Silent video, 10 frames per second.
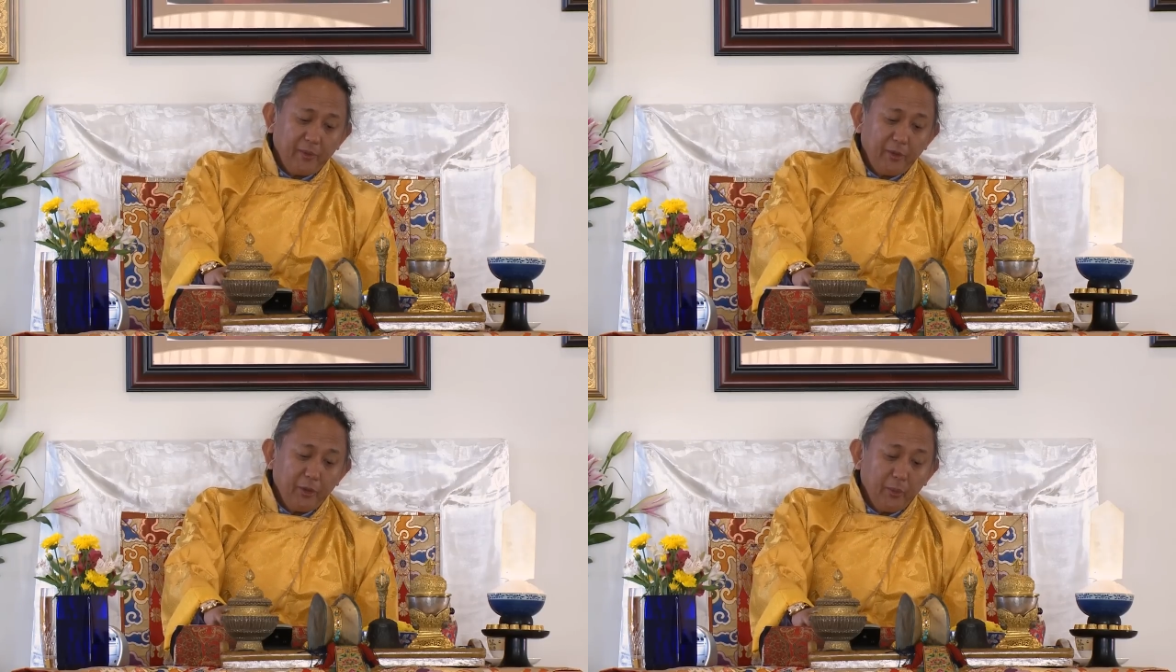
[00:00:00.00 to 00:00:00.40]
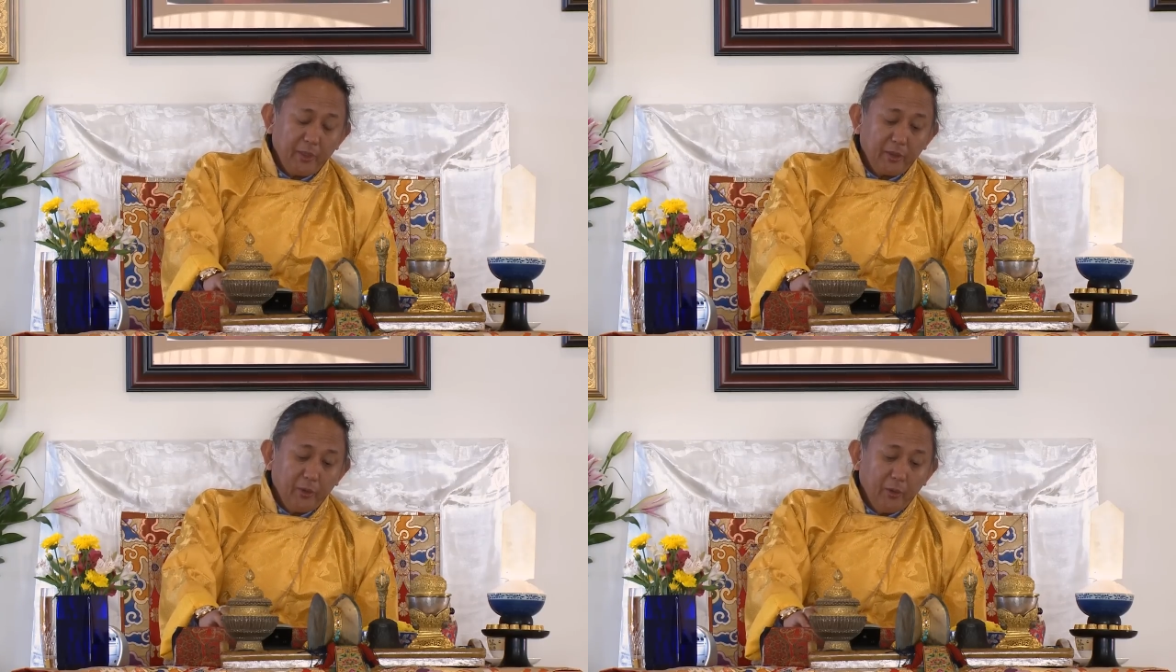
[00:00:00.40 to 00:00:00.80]
we
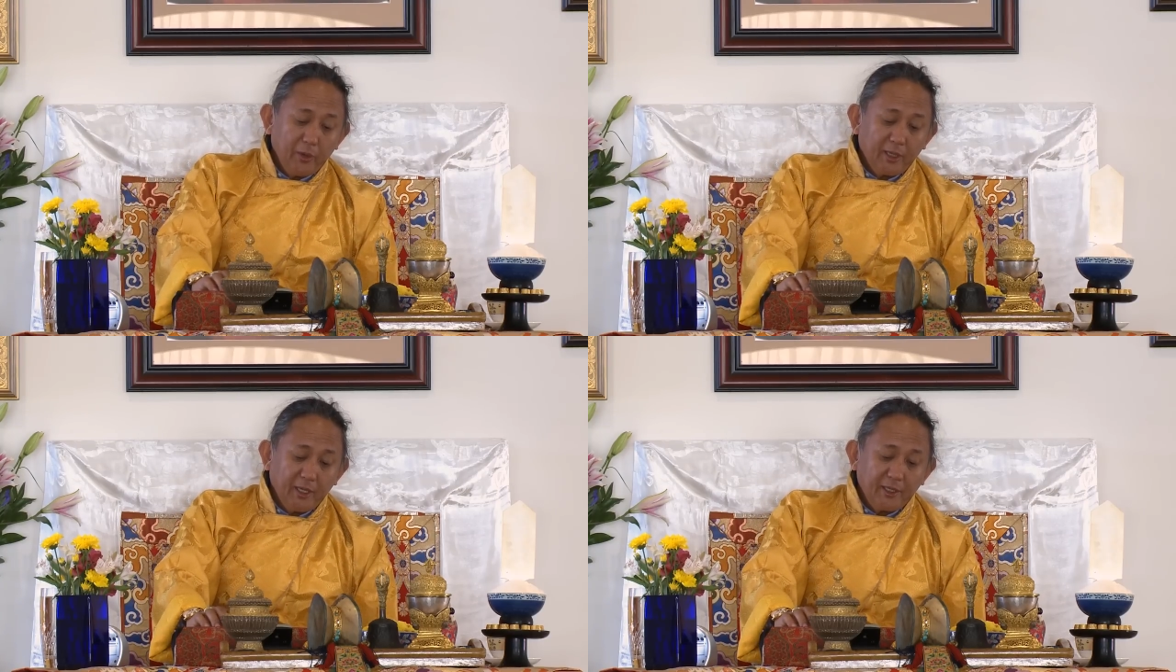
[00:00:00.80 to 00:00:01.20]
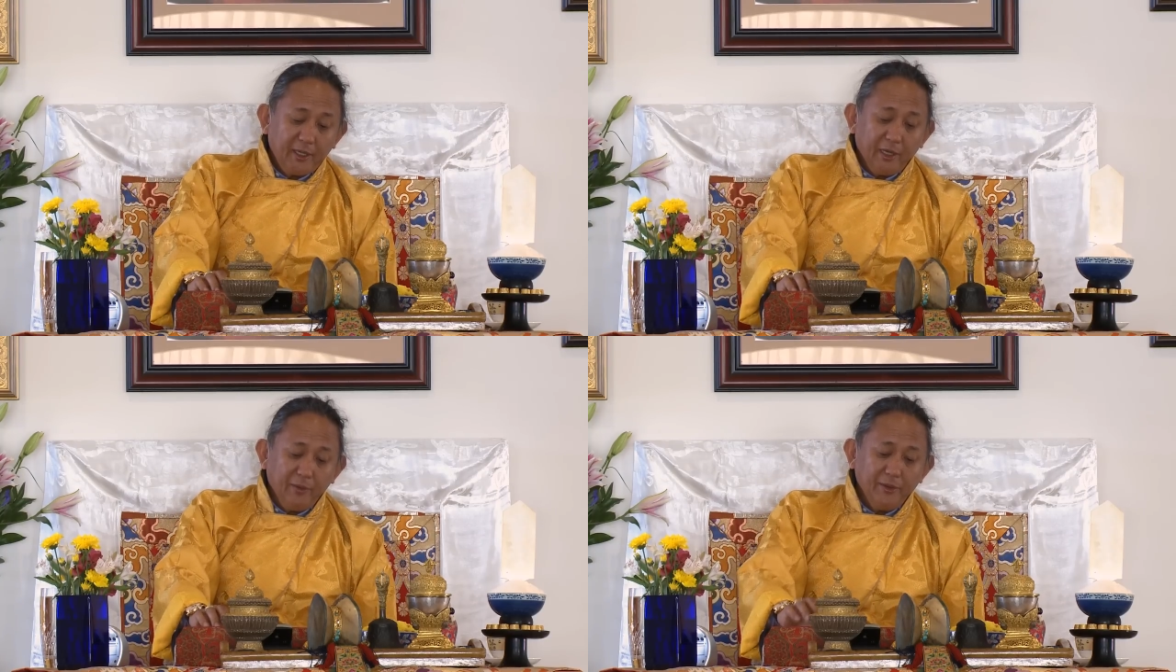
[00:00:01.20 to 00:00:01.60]
could all cut
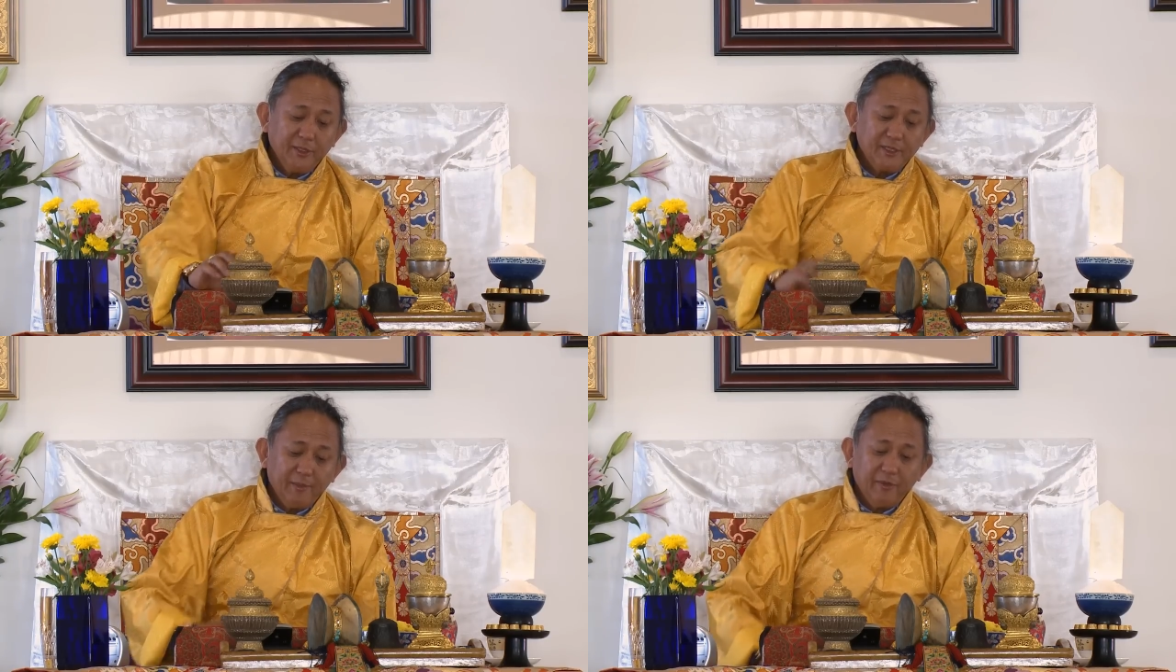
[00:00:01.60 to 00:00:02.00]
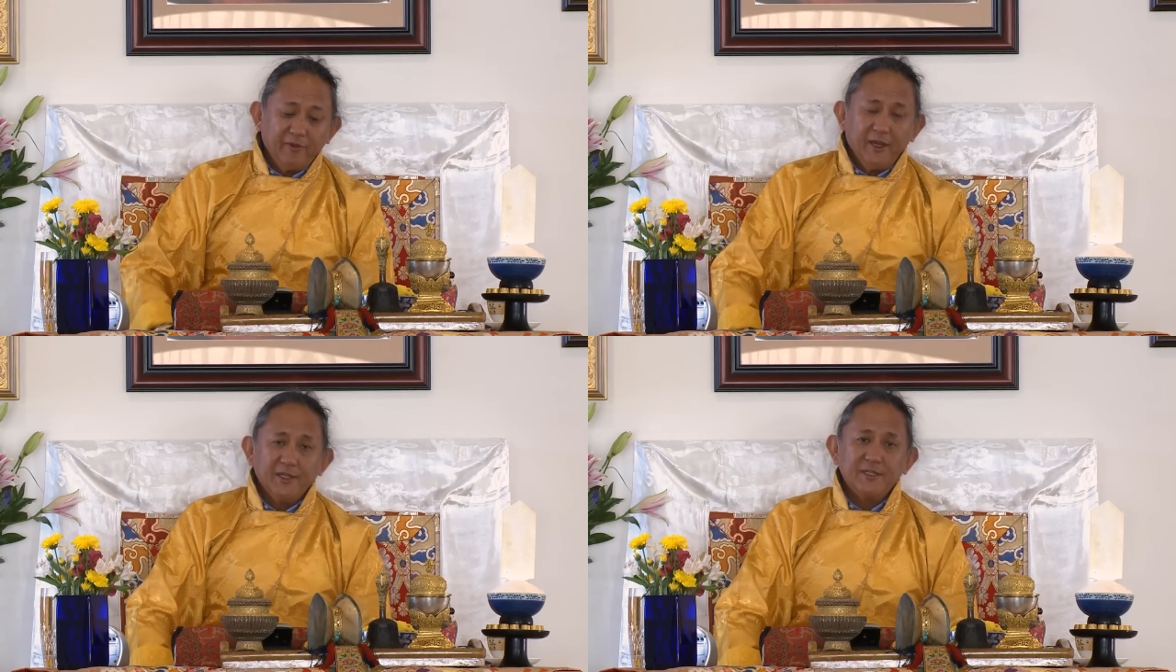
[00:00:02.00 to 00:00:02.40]
down some of
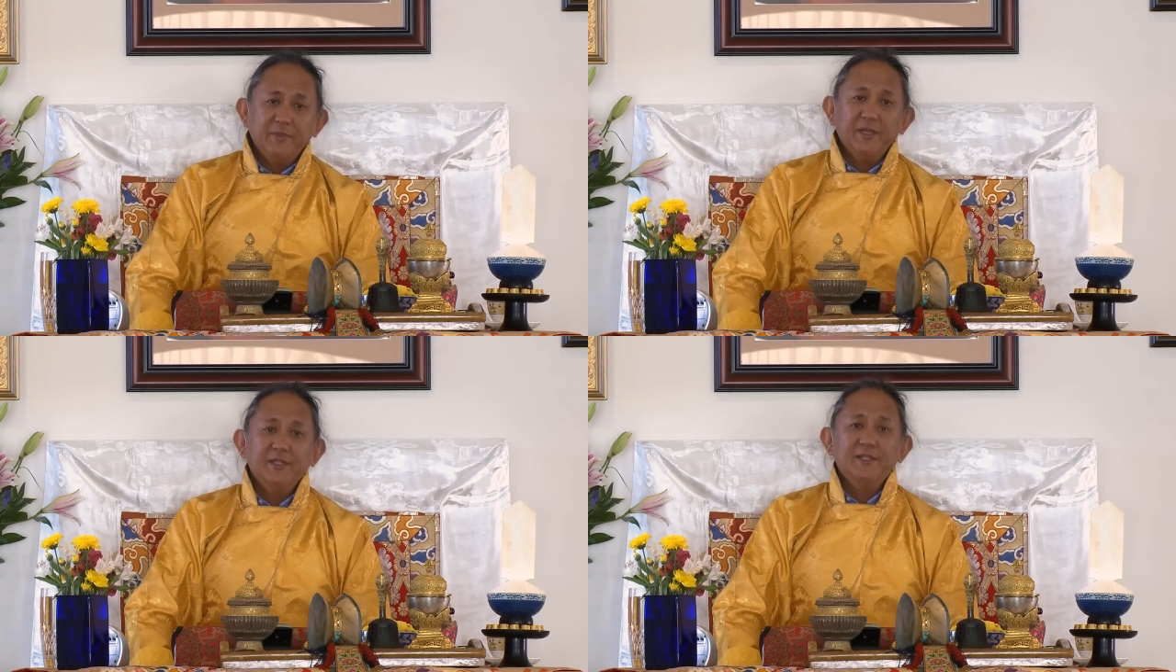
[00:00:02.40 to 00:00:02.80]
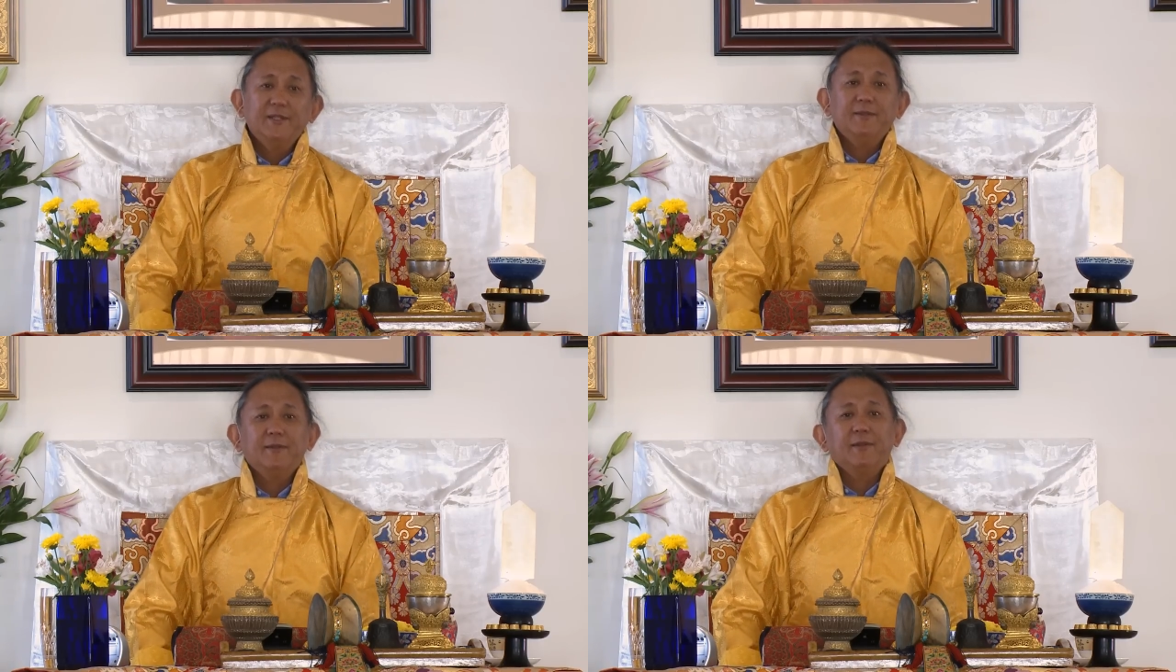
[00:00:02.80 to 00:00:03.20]
our speed
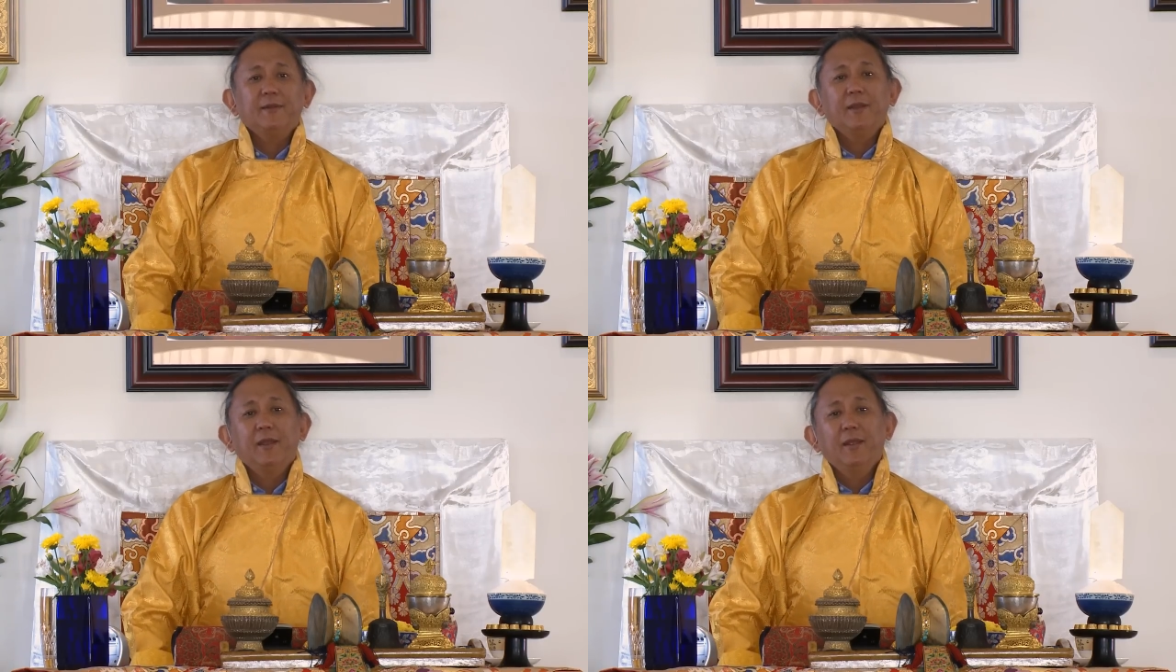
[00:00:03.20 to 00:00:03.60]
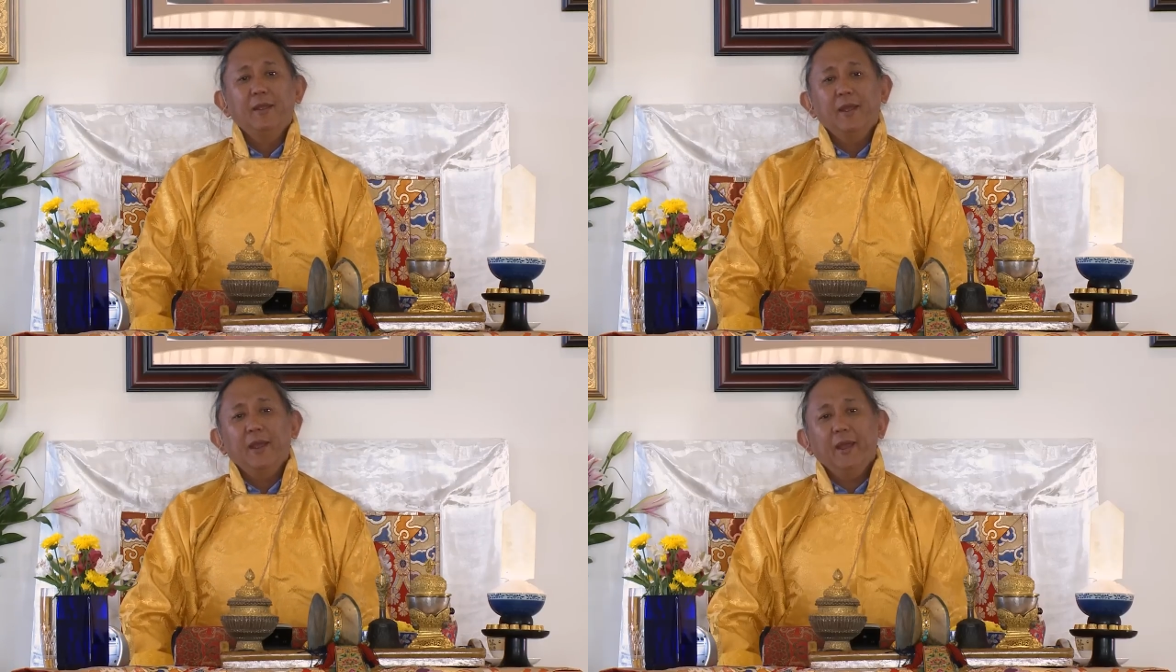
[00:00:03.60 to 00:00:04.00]

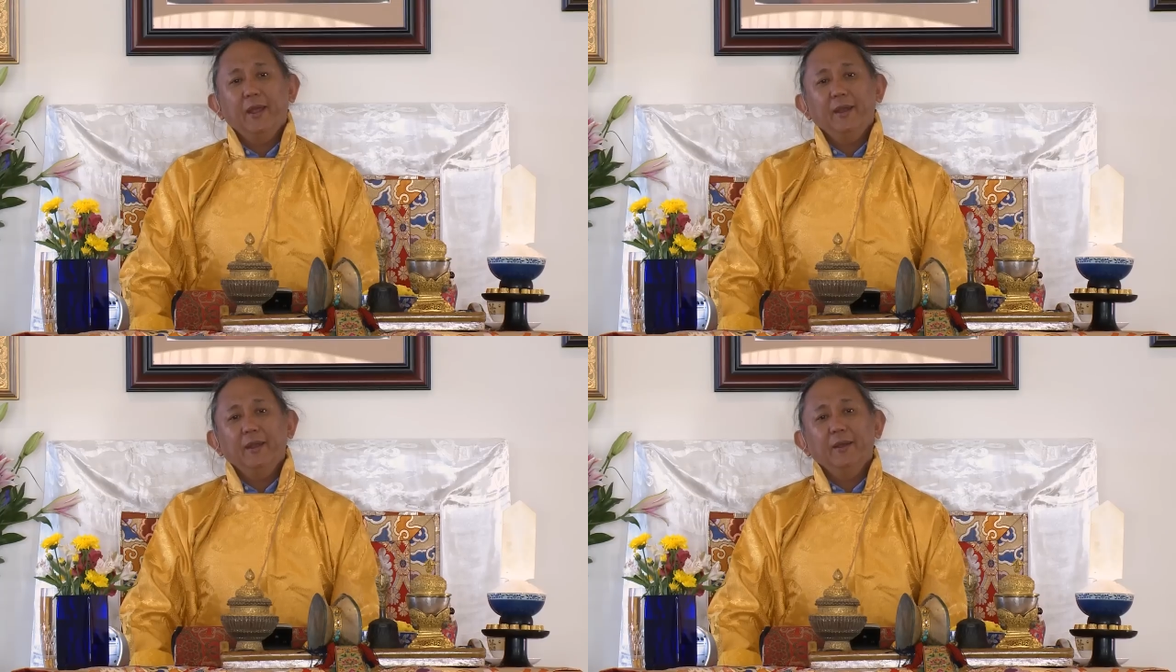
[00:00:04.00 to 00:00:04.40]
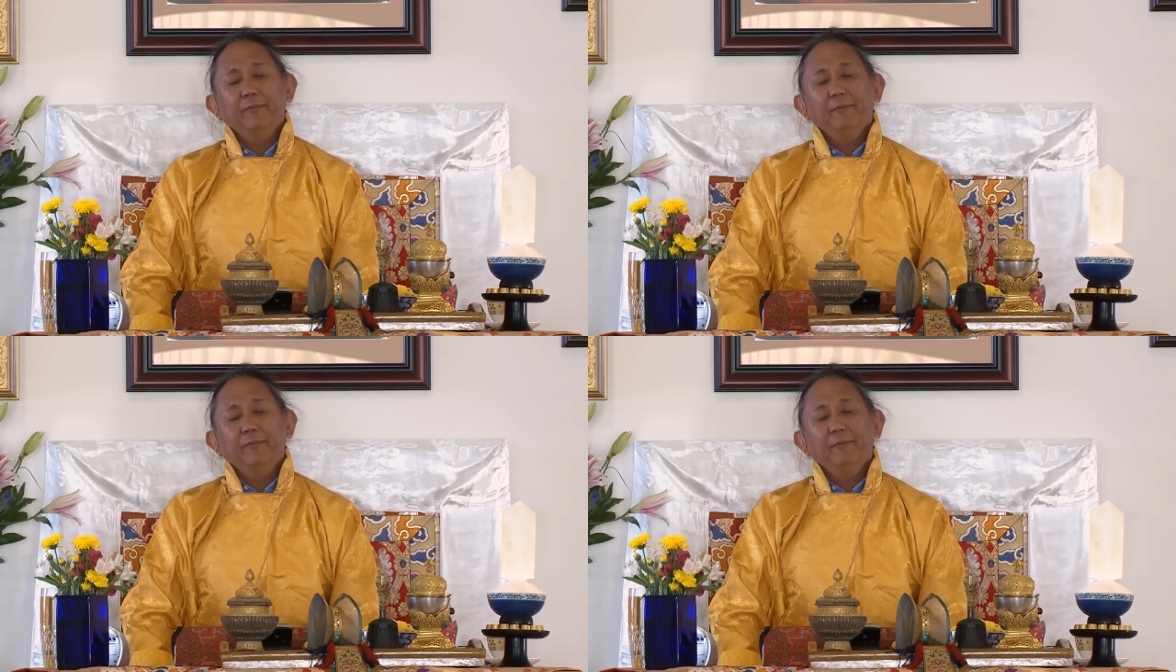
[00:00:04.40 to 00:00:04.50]
and